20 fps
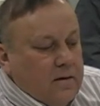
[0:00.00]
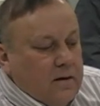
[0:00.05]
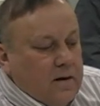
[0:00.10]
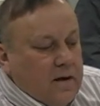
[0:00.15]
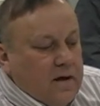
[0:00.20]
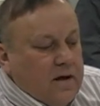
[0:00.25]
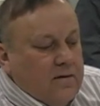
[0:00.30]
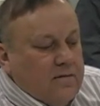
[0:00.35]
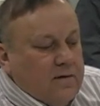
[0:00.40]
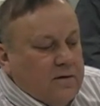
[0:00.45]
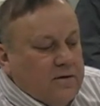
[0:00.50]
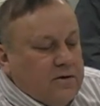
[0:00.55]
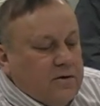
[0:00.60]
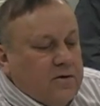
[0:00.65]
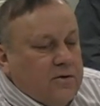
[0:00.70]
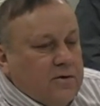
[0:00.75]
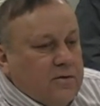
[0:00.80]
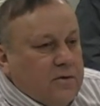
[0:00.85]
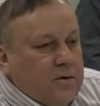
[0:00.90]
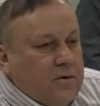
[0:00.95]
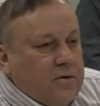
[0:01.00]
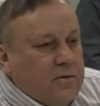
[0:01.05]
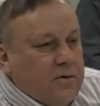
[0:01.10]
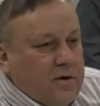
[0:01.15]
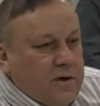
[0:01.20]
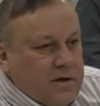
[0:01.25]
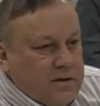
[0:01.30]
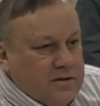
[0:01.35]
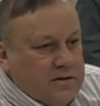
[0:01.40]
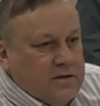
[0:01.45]
I have a 2-year-old
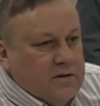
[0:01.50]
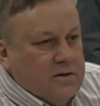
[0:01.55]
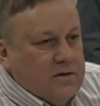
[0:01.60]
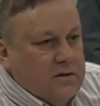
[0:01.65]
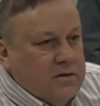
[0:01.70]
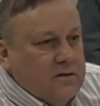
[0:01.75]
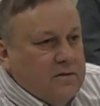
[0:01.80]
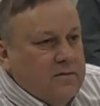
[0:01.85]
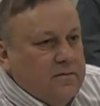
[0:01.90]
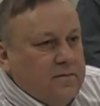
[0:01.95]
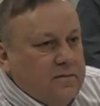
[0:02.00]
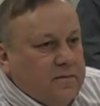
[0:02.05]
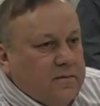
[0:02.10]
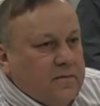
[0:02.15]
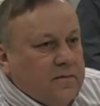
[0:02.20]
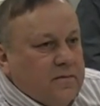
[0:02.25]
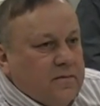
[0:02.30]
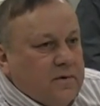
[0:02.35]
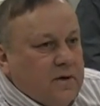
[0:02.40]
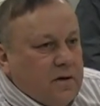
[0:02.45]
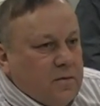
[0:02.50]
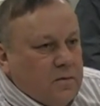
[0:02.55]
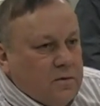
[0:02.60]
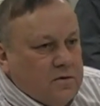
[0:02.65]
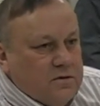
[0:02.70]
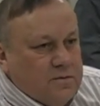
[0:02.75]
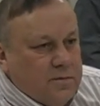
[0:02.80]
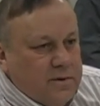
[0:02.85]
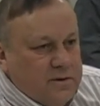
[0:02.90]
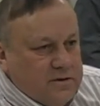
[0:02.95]
grandson that I want
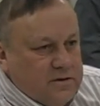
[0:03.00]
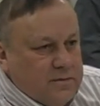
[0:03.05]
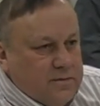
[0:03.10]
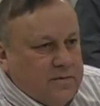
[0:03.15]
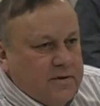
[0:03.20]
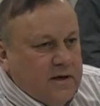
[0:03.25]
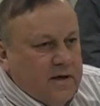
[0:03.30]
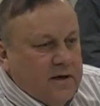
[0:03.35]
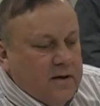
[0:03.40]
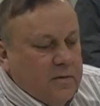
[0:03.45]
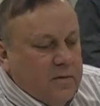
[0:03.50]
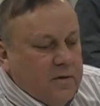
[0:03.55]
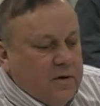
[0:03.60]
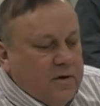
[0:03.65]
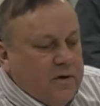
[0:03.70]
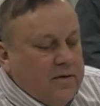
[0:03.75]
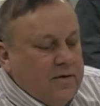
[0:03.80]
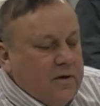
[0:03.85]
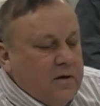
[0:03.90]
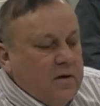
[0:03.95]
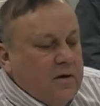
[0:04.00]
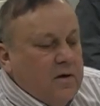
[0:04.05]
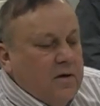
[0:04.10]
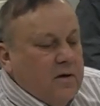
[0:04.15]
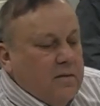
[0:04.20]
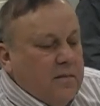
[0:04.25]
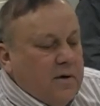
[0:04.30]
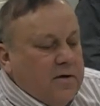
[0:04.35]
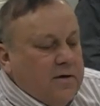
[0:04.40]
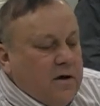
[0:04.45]
to spend some time with.
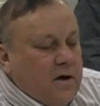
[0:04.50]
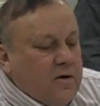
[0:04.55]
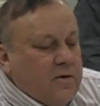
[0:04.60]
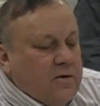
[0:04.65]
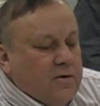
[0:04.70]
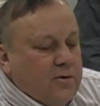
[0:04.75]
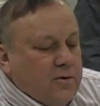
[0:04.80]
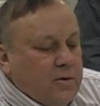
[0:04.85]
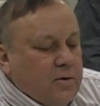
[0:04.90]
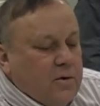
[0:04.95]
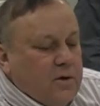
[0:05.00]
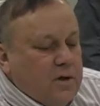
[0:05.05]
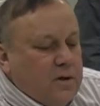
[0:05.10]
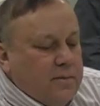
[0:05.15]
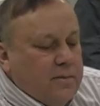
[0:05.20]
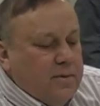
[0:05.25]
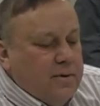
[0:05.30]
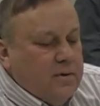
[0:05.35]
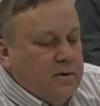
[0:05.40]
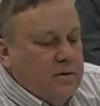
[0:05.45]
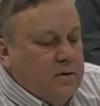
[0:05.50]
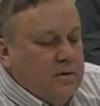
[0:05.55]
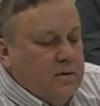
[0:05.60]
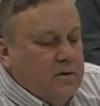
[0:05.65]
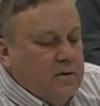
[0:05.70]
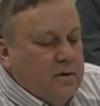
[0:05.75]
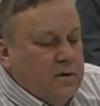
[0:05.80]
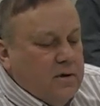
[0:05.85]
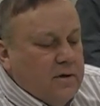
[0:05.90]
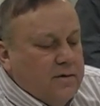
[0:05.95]
My daughter grew up
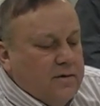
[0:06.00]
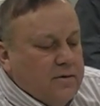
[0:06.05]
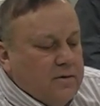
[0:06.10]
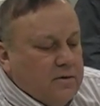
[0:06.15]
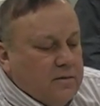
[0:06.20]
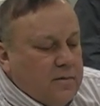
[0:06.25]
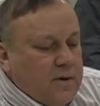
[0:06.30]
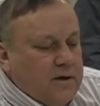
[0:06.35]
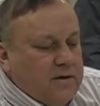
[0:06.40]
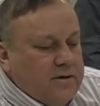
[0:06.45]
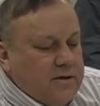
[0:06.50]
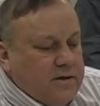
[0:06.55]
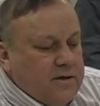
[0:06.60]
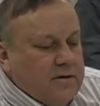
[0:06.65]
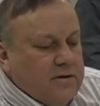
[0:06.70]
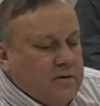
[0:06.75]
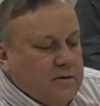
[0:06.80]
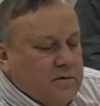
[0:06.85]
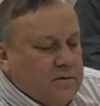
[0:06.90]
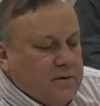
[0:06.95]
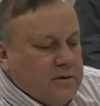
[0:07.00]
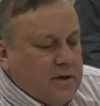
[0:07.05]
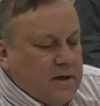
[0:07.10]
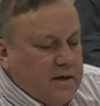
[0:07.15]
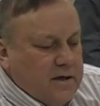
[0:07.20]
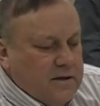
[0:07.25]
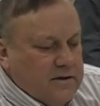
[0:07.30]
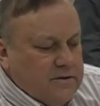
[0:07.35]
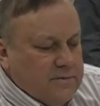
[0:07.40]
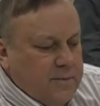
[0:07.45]
during my tenure with the
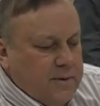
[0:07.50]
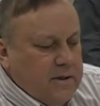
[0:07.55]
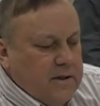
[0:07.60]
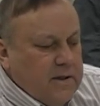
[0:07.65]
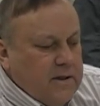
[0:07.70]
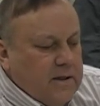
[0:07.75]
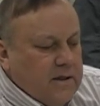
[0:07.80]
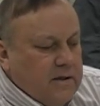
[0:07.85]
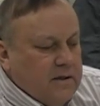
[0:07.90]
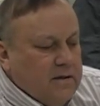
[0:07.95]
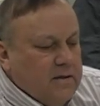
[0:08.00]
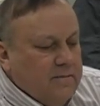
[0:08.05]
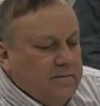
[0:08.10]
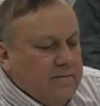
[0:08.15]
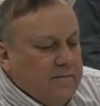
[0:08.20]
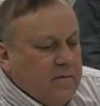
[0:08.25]
KSP, and